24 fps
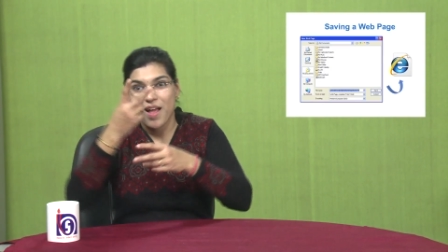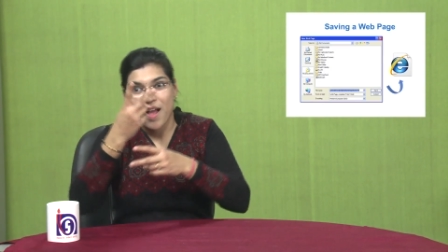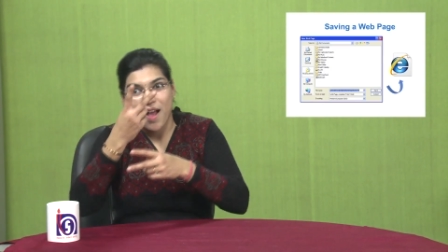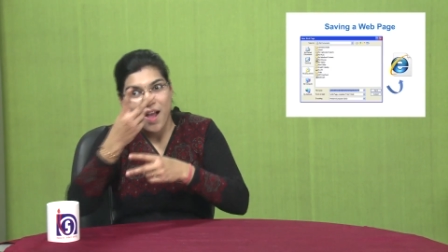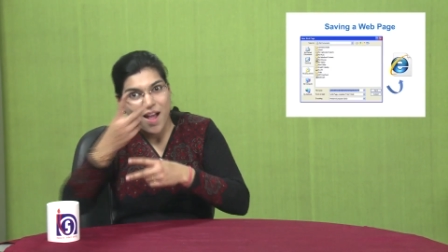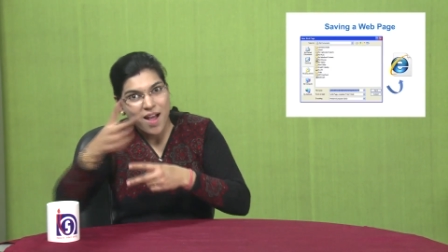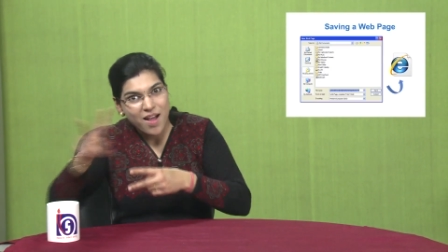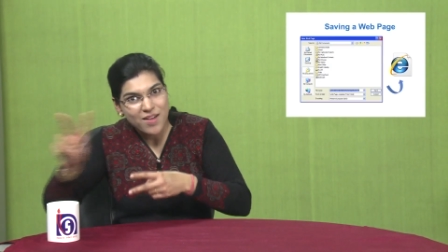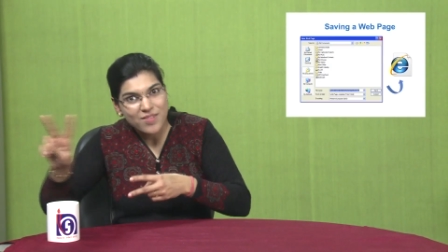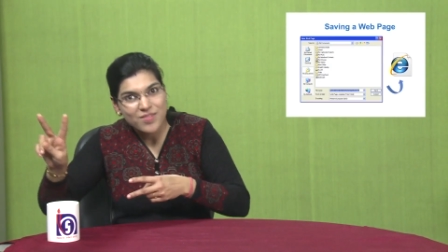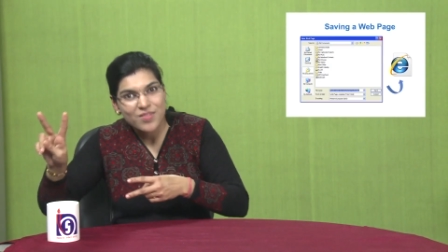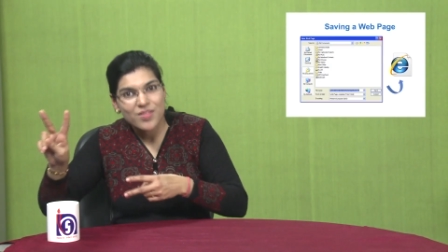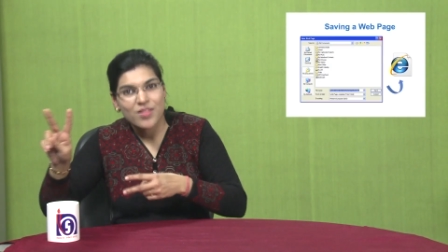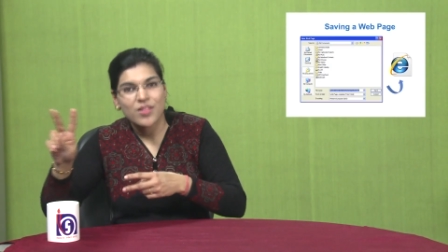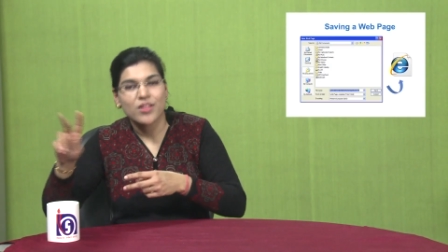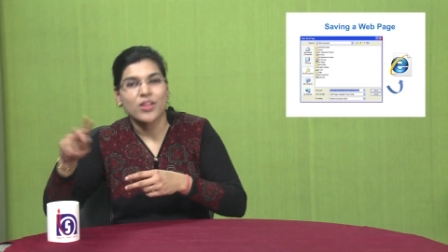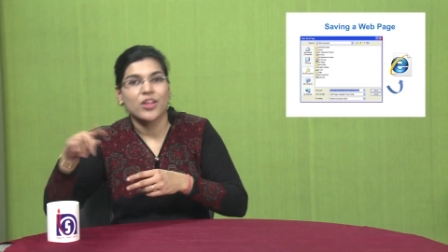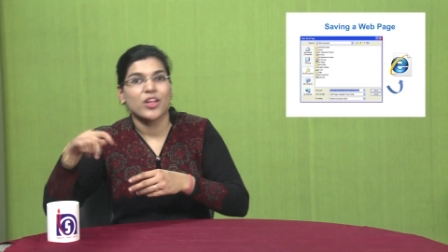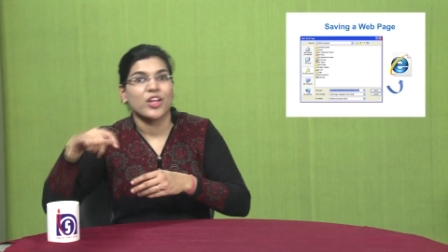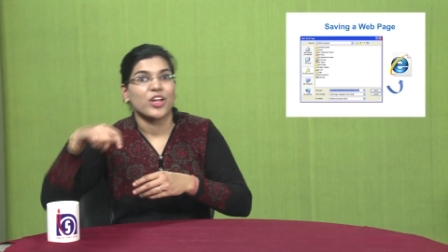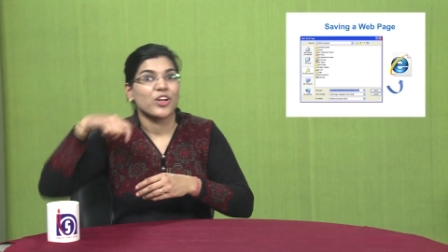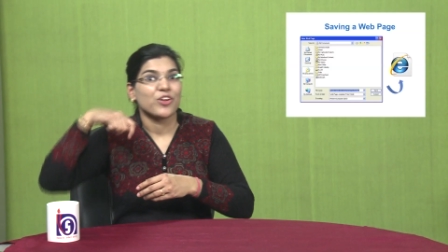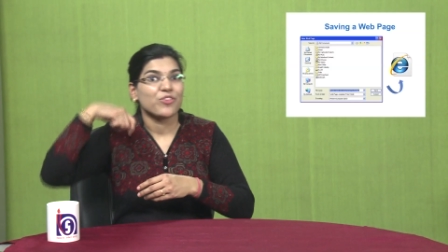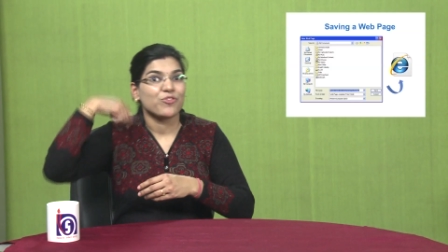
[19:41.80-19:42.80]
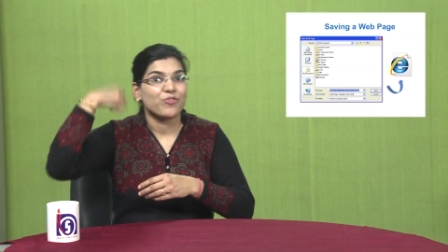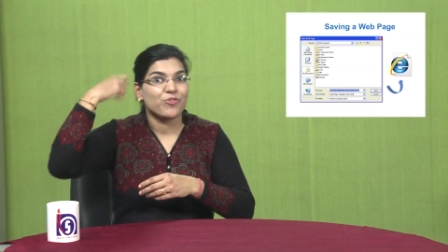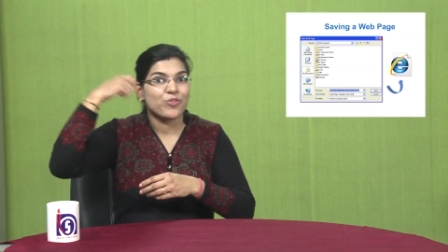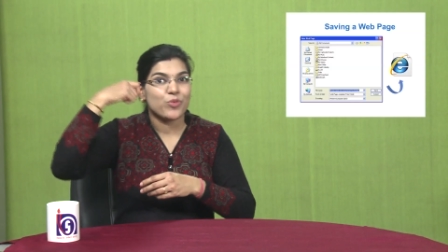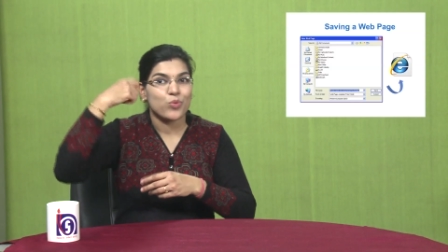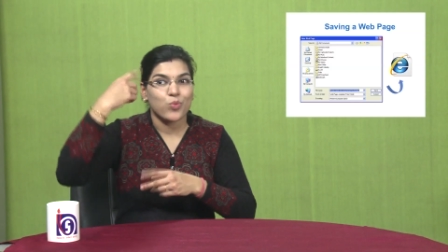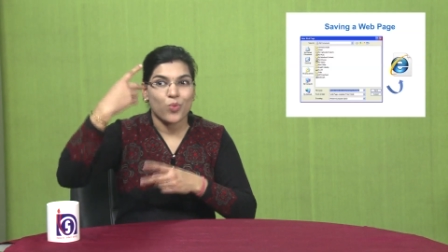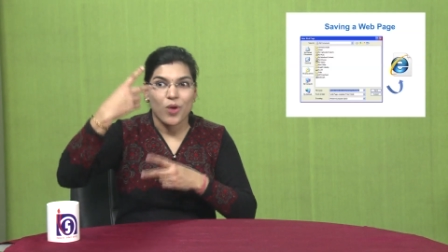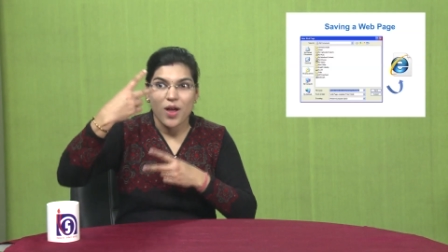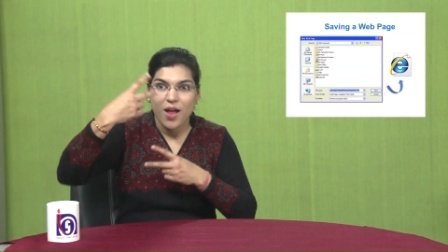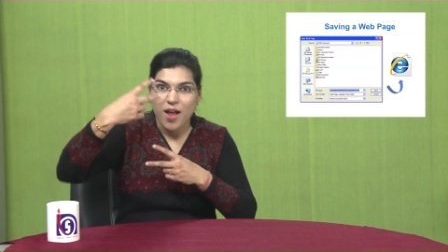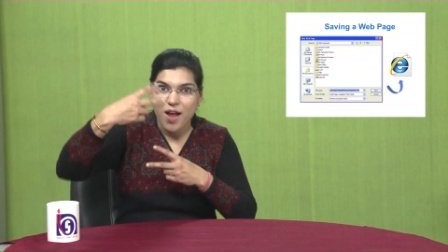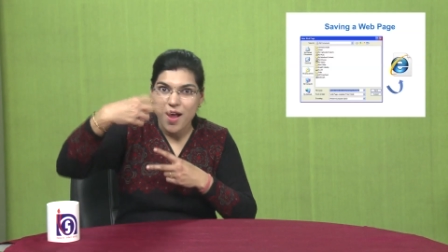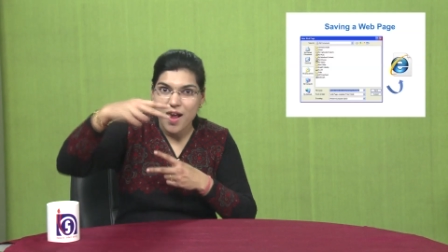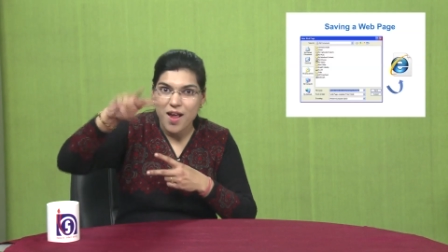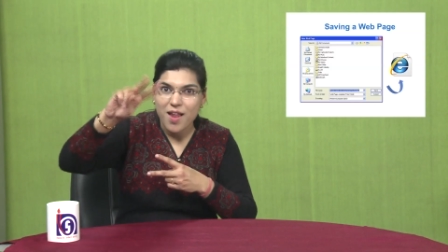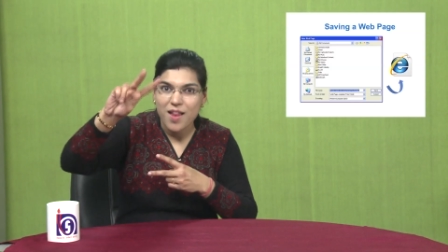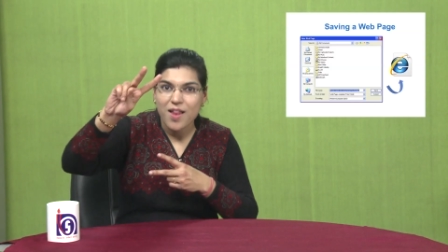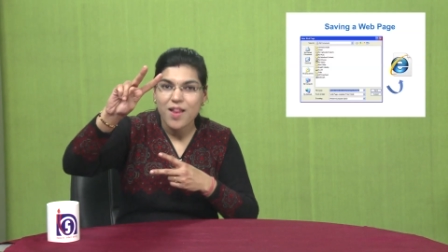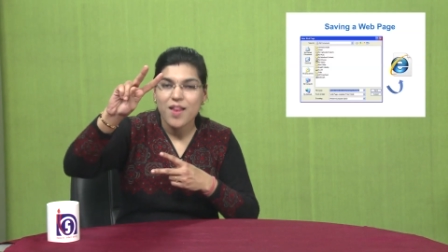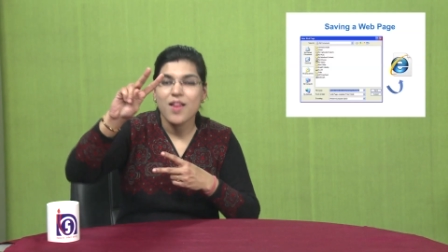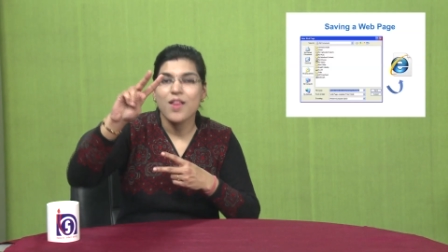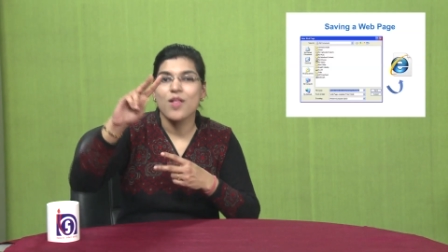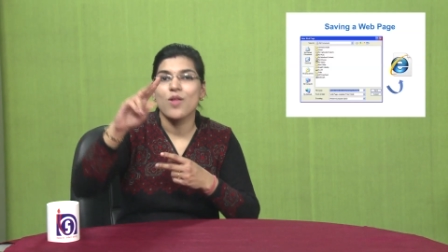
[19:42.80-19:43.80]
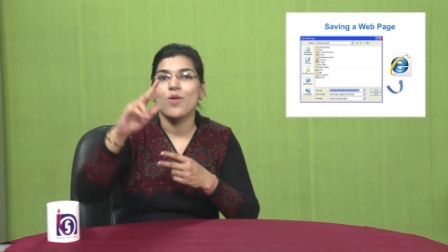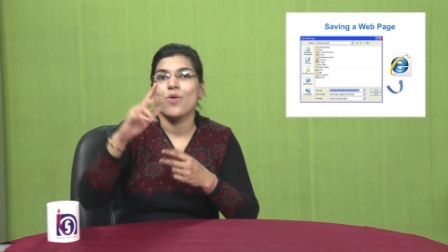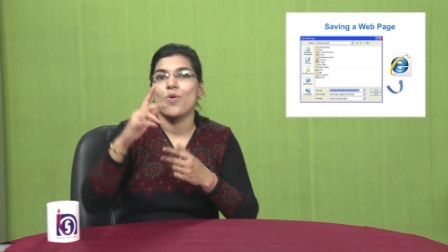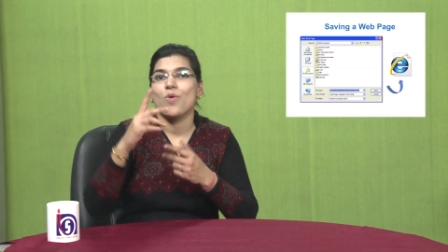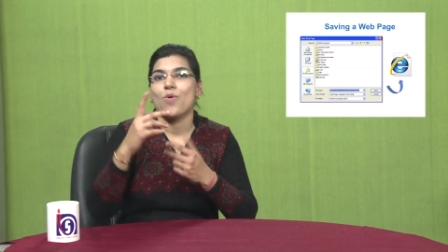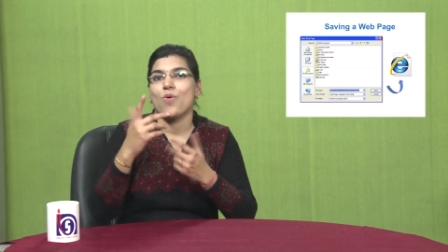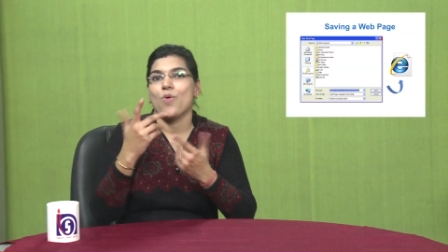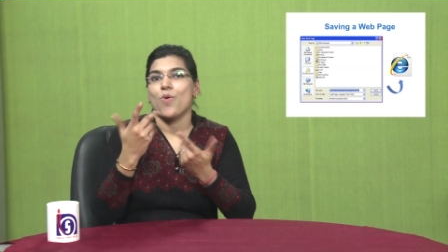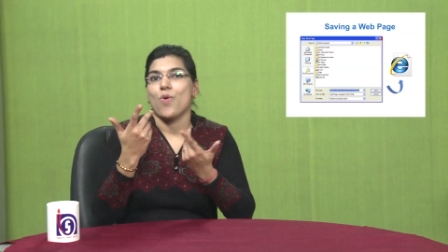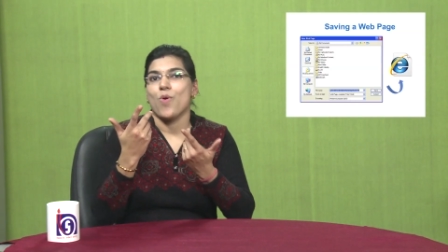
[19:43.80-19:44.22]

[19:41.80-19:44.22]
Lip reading: Any important web page